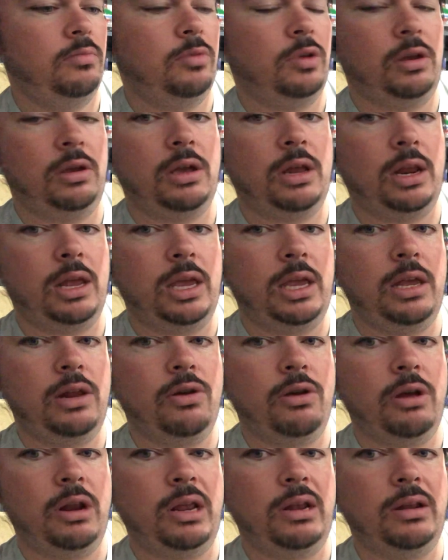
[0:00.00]
I got an 8
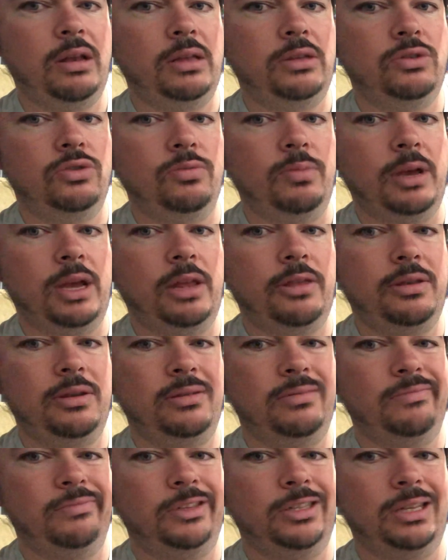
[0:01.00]
on it, not too bad. I think
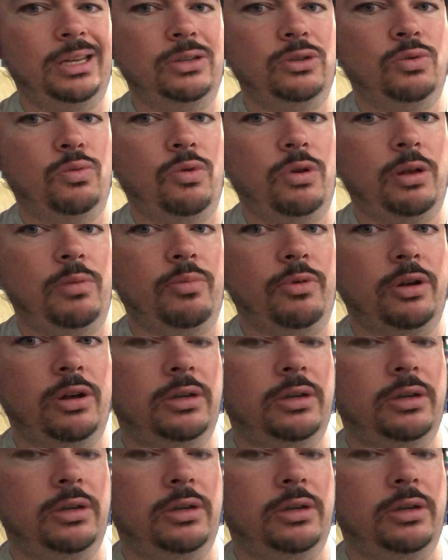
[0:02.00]
it's like $20.